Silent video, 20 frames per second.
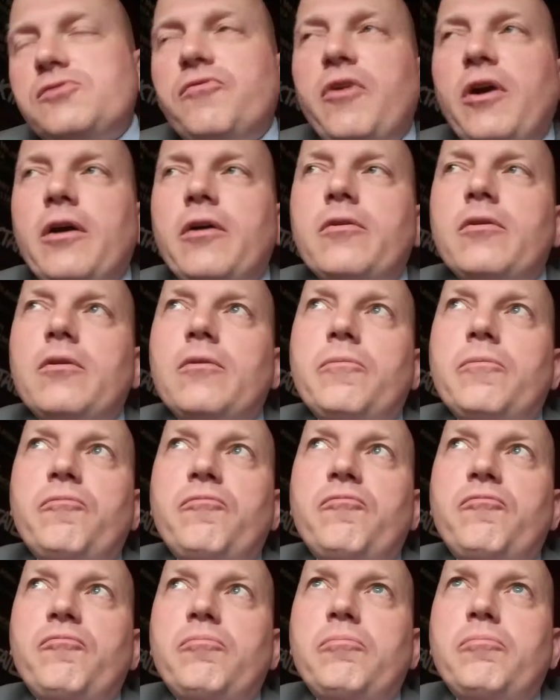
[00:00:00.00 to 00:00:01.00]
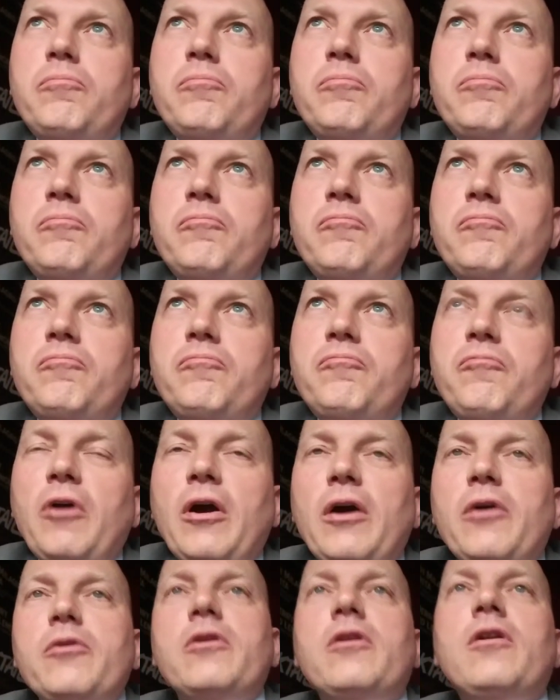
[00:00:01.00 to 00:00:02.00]

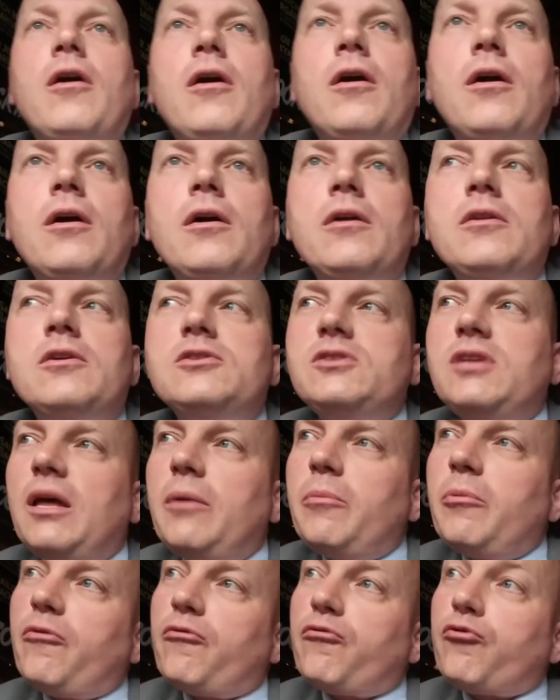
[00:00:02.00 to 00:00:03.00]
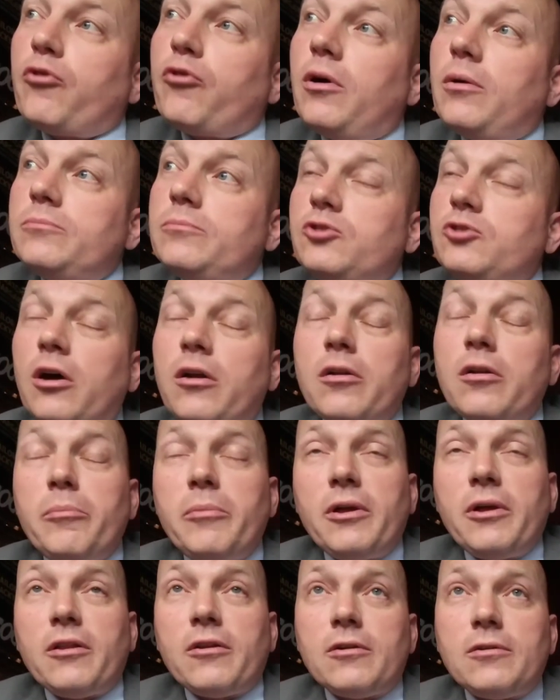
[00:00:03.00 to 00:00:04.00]
founded on a statement from Donald
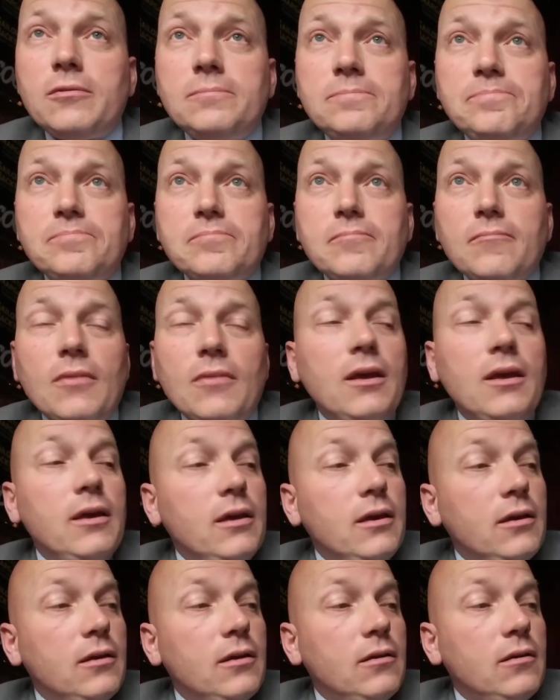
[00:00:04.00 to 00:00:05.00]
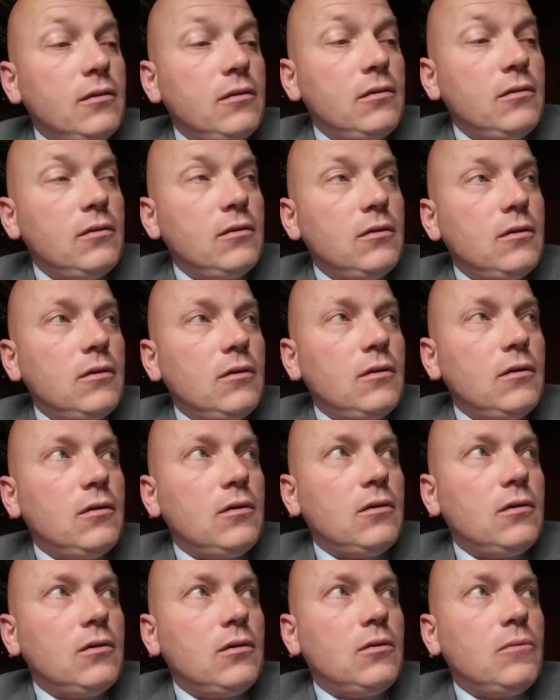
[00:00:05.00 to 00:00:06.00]
Miller in
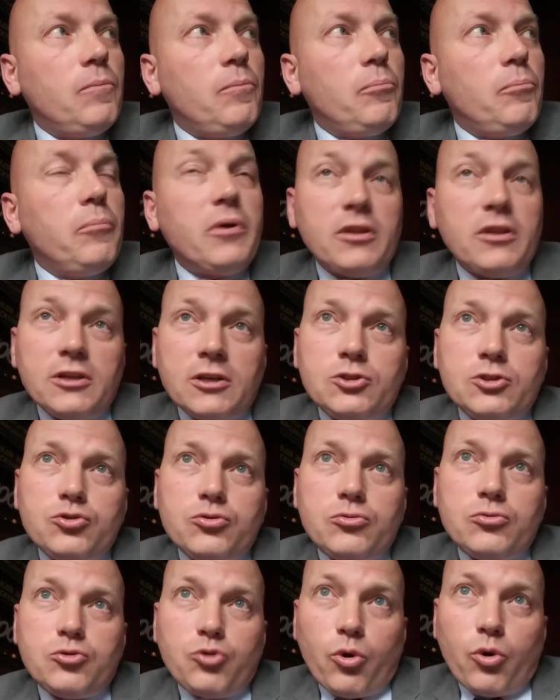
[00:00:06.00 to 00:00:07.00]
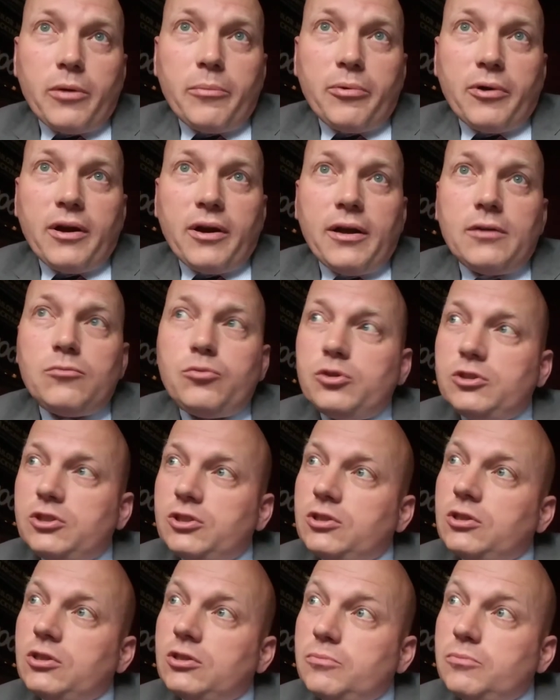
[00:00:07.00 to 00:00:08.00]
Building a Story Brand, which
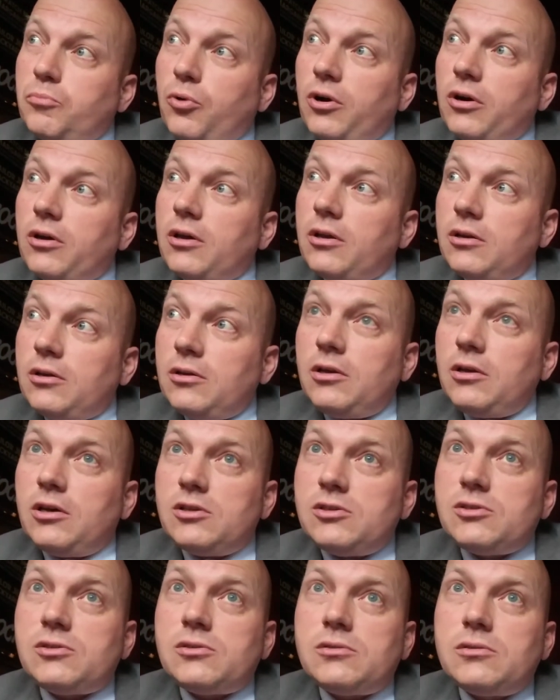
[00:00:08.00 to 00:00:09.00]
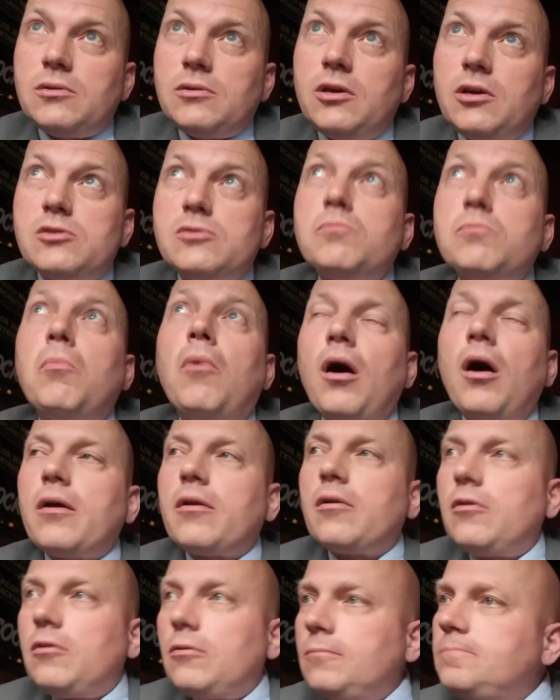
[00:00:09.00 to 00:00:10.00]
is his book and his
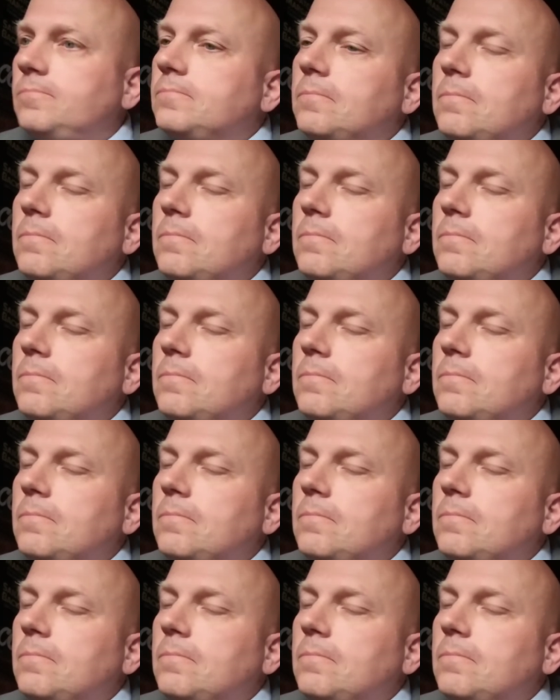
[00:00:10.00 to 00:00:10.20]
model